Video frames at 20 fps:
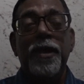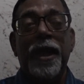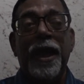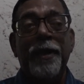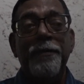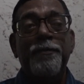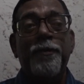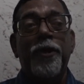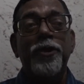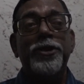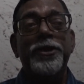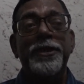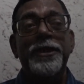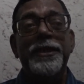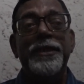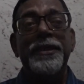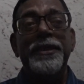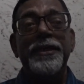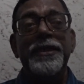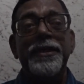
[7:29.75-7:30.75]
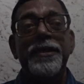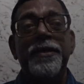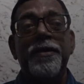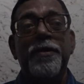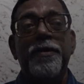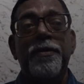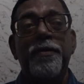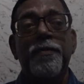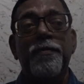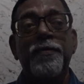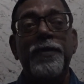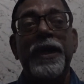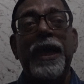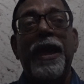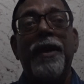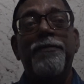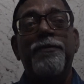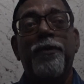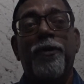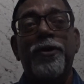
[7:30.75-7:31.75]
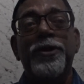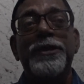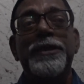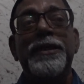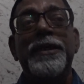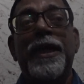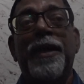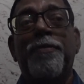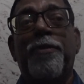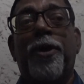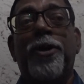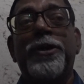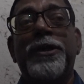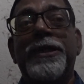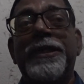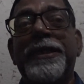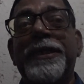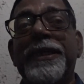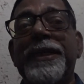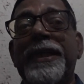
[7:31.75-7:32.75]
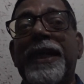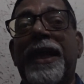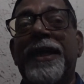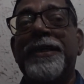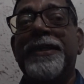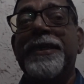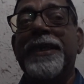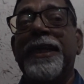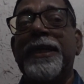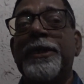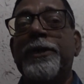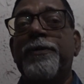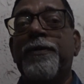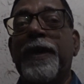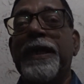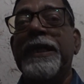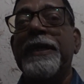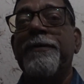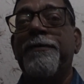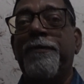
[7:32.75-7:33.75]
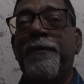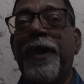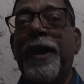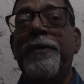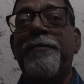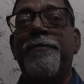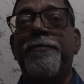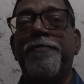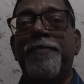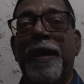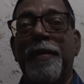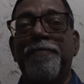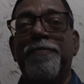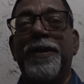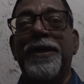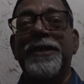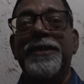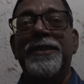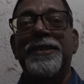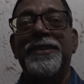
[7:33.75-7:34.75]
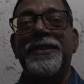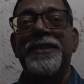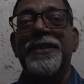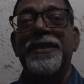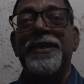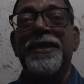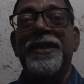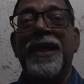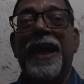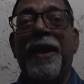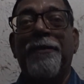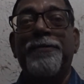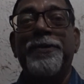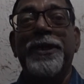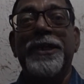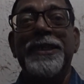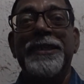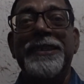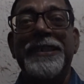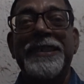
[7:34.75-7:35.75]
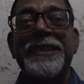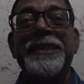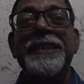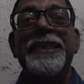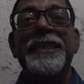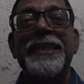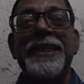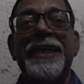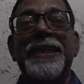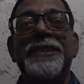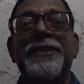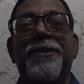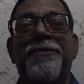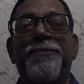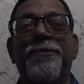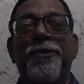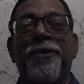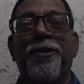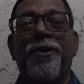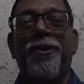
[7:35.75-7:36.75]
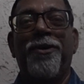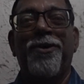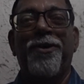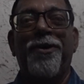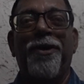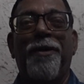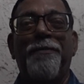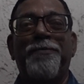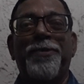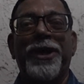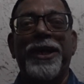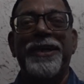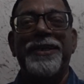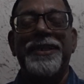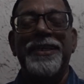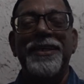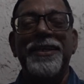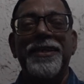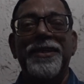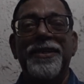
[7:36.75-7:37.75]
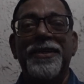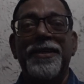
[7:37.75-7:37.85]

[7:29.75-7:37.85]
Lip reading: Unfortunately, we have only about 325 members after 16 years of operating.